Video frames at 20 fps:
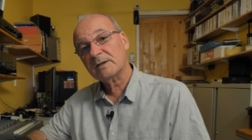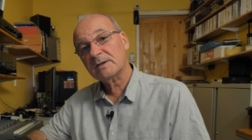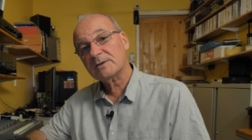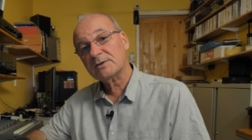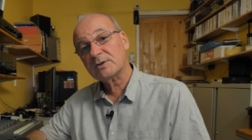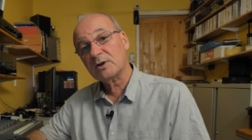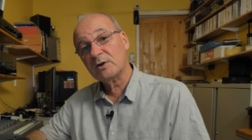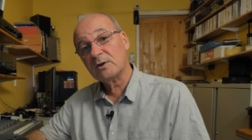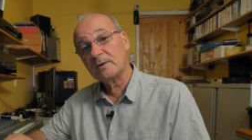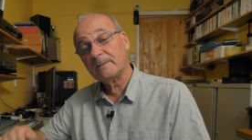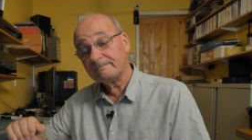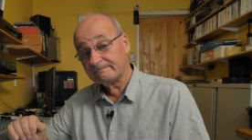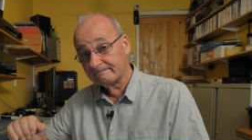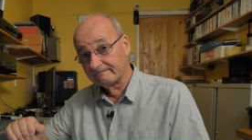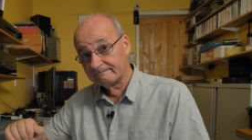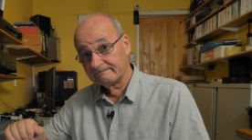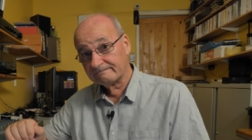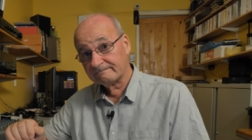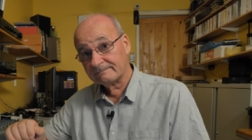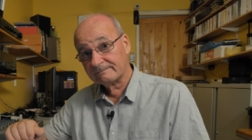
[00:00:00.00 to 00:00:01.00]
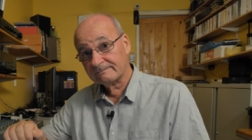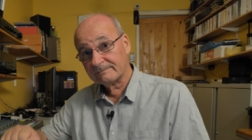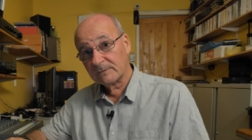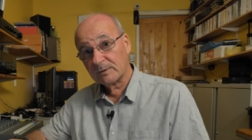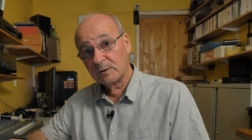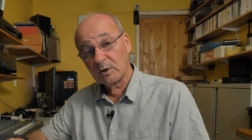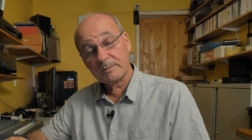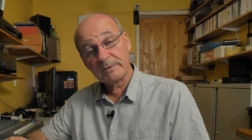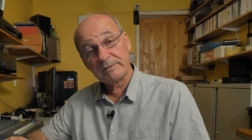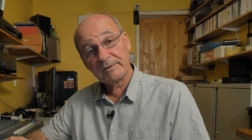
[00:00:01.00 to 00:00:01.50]
So
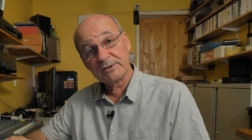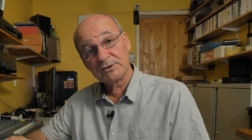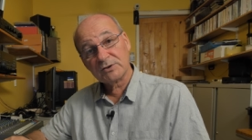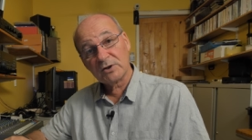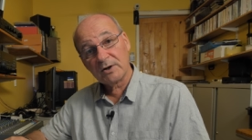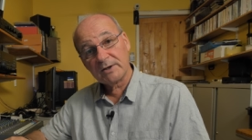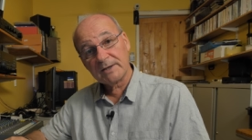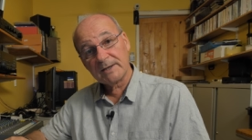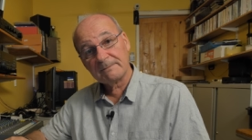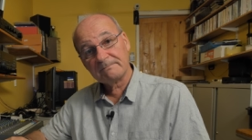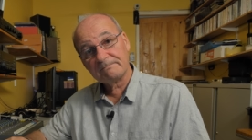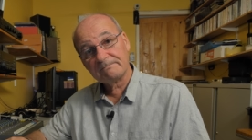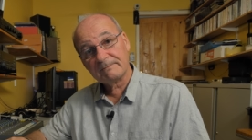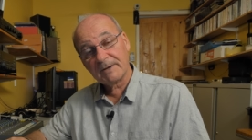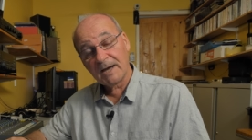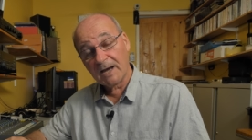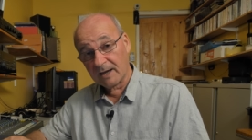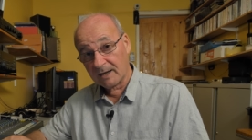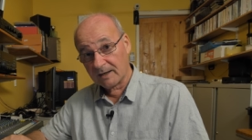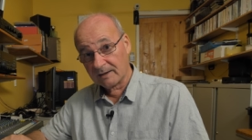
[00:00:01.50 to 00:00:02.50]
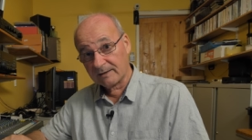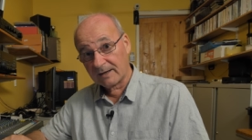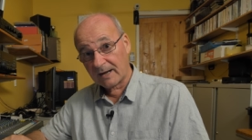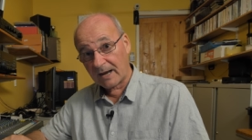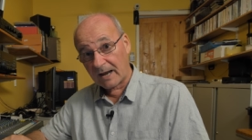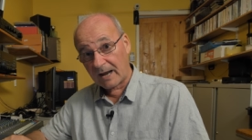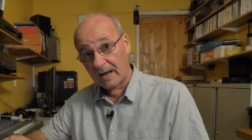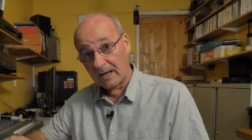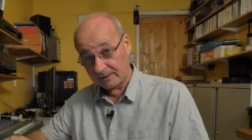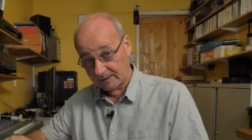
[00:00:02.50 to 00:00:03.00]
hope you've enjoyed it and
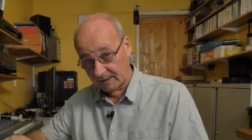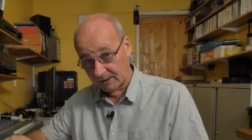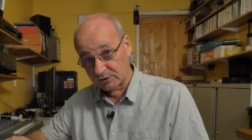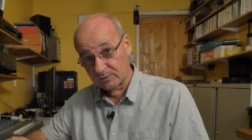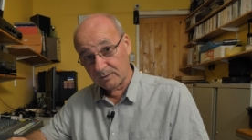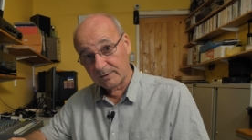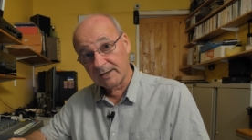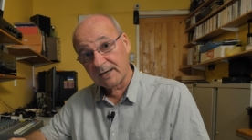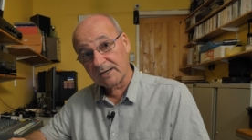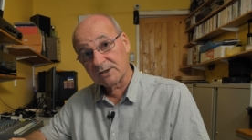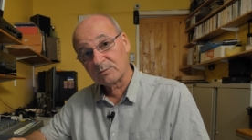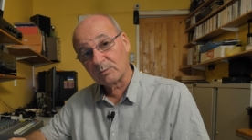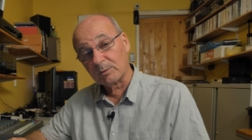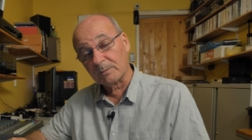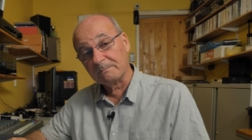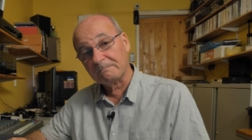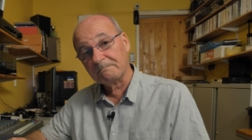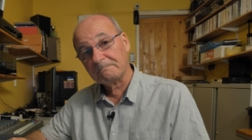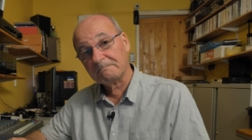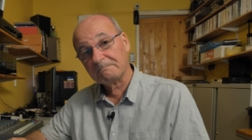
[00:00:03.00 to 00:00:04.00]
I'll catch you in the next one.